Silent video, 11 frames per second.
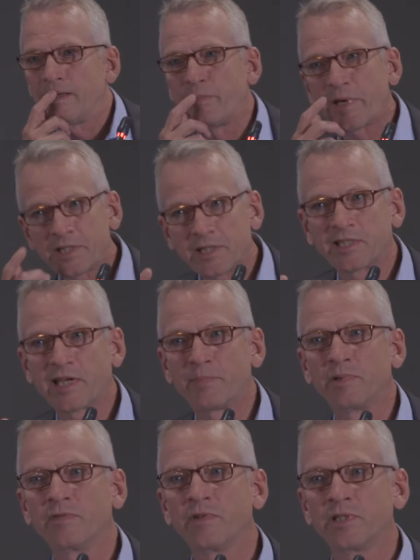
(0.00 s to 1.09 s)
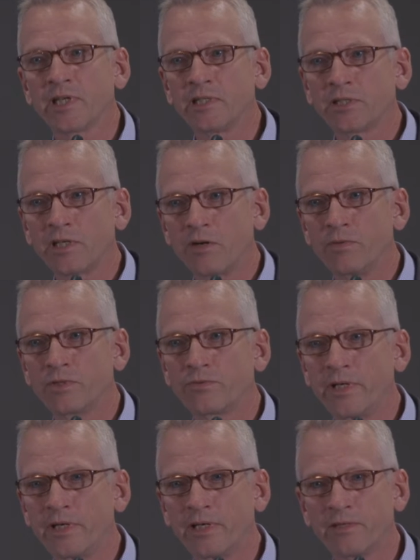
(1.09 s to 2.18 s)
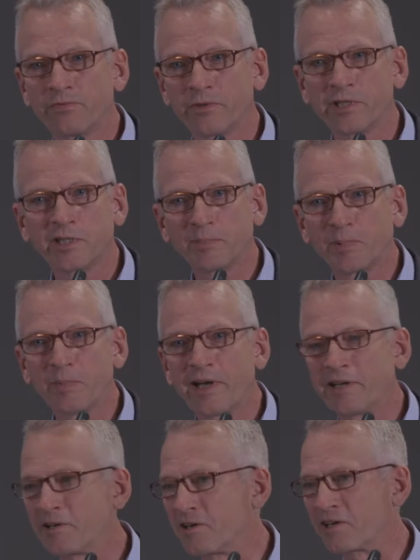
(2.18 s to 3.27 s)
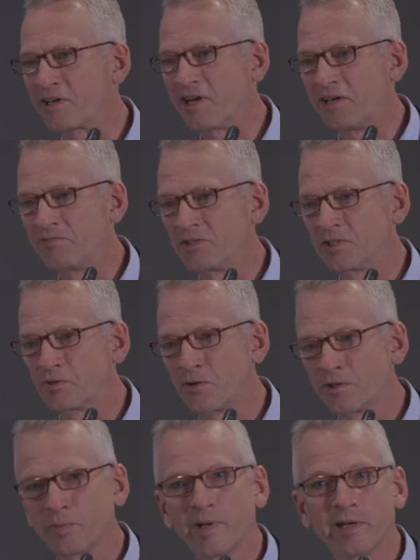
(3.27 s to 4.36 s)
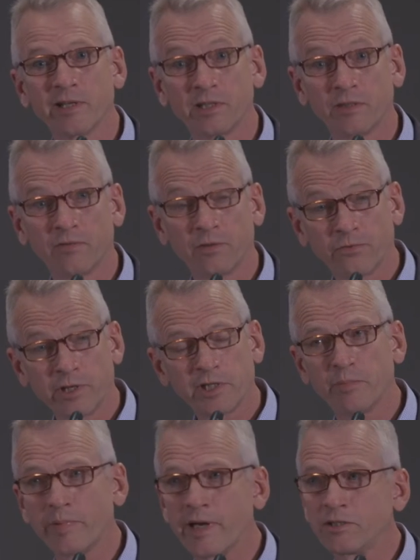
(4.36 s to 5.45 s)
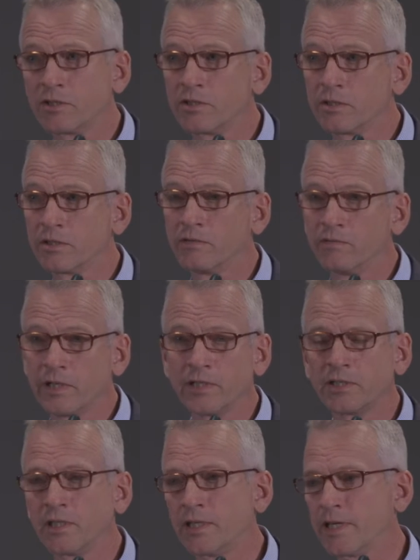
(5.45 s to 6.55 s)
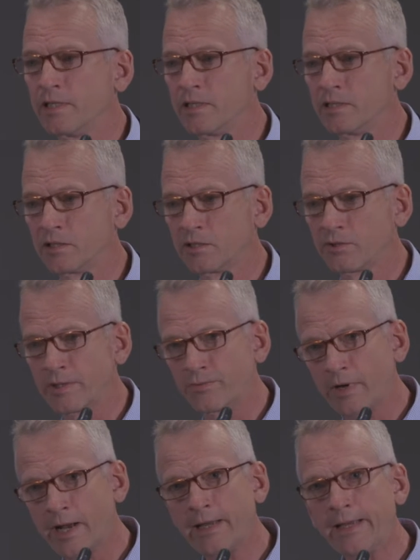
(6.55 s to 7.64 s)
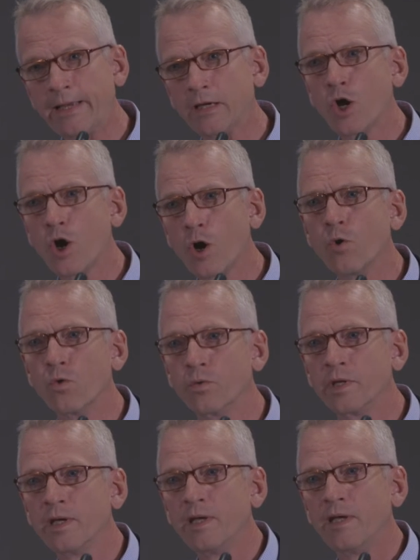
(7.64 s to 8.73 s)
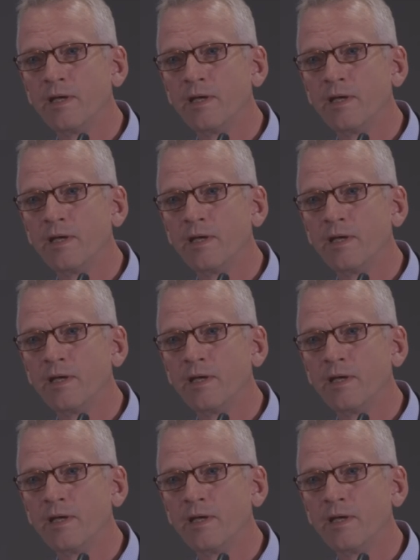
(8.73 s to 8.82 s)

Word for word: The best example of this I saw was reading in the French diplomatic archives the correspondence of the French ambassador to Venice in the 18th century, writing in code